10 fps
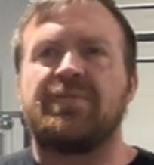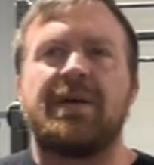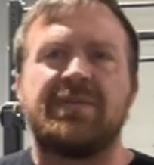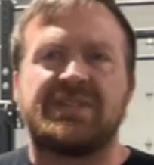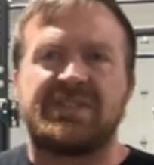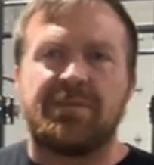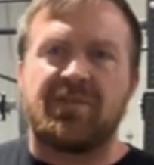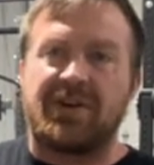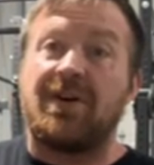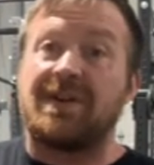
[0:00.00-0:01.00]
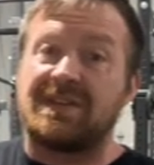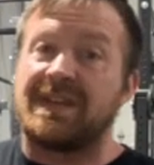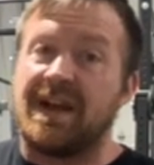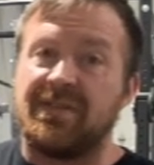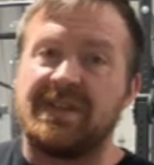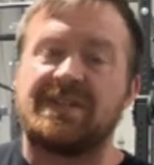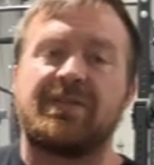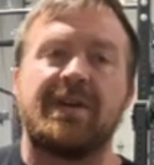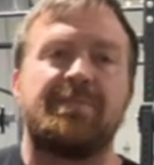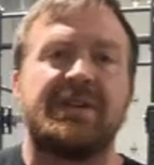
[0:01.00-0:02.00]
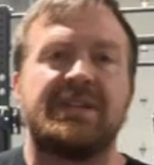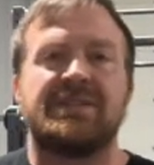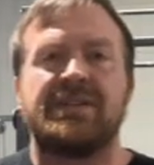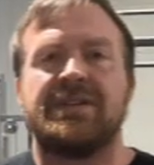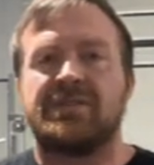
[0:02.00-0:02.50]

probably similar to honestly how this grip is.